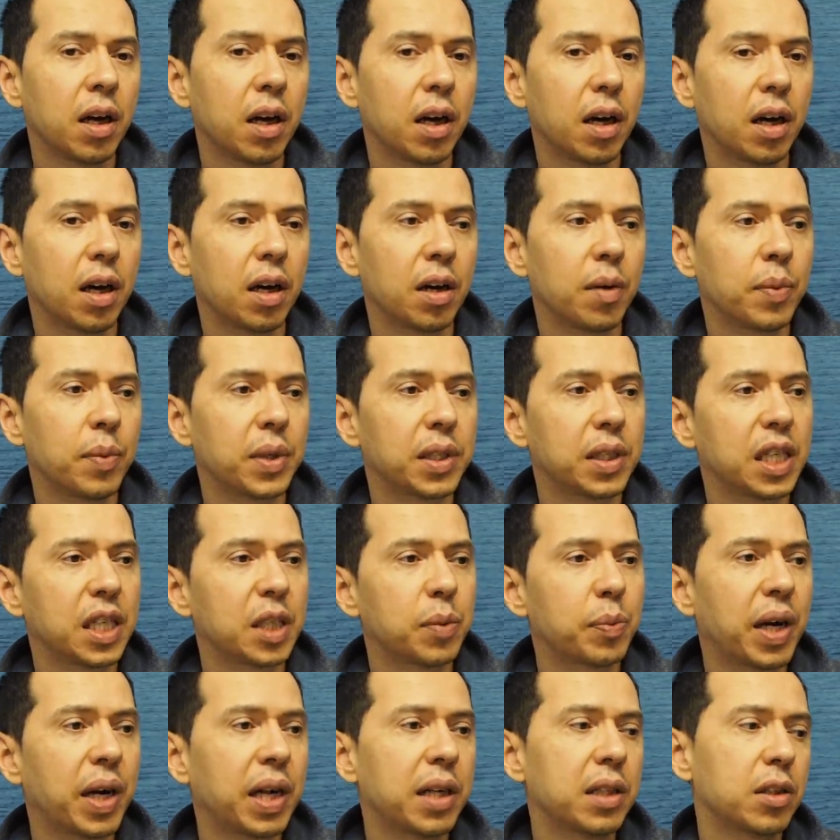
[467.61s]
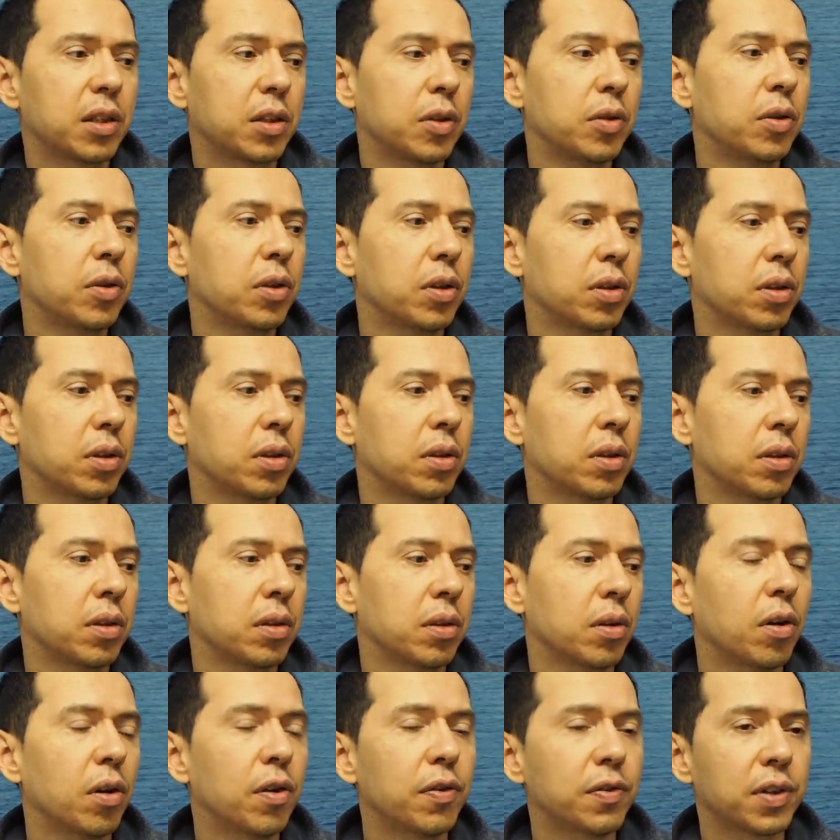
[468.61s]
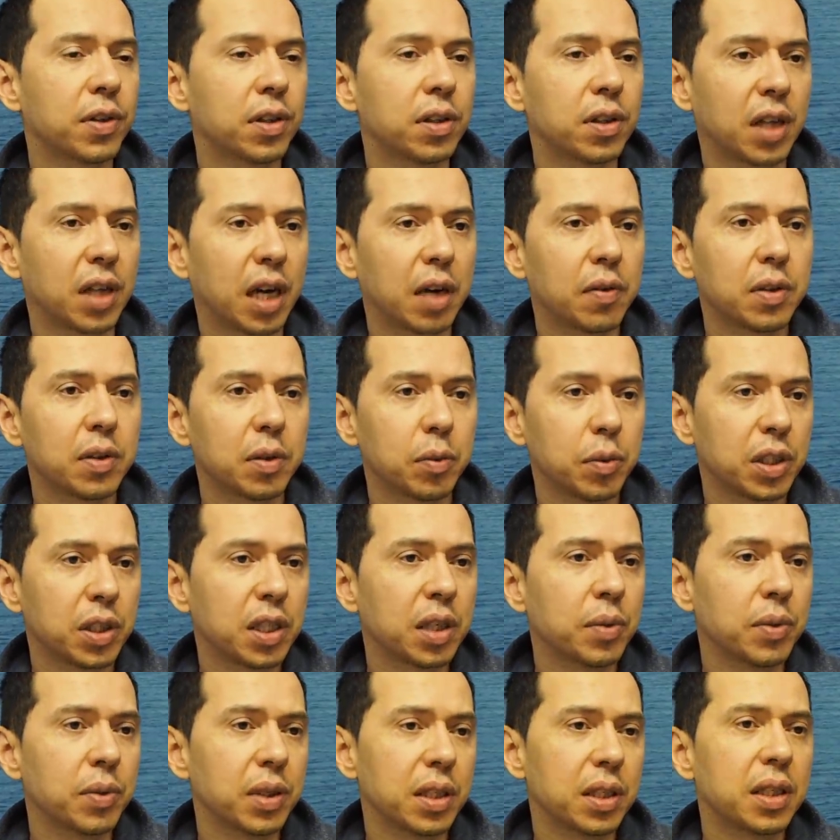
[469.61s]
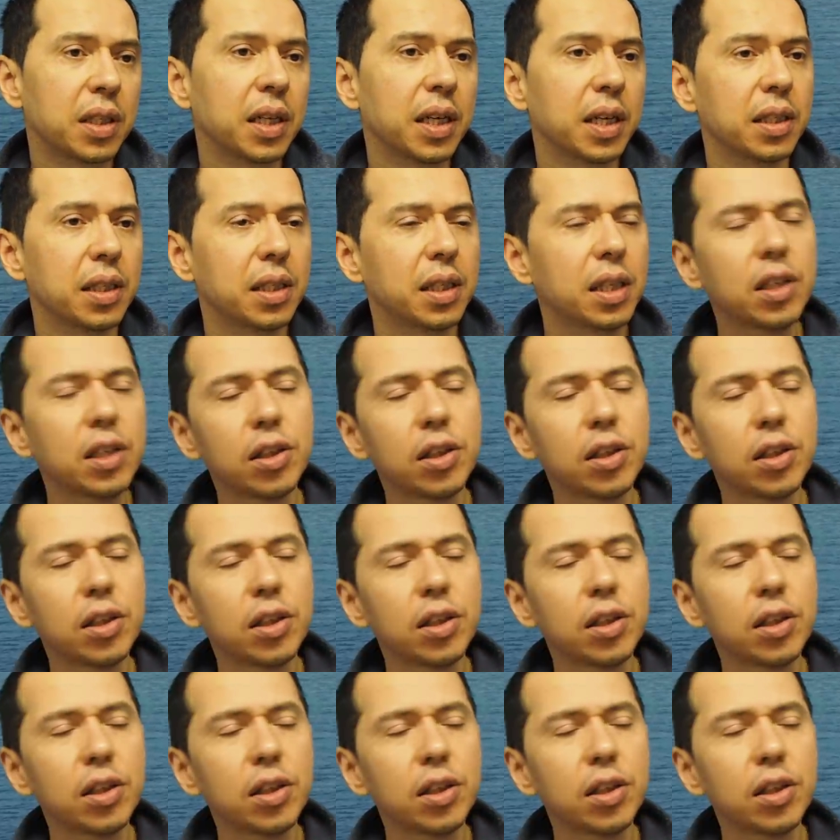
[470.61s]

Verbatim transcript: Uh, but his parents do not often travel with him these days, yeah?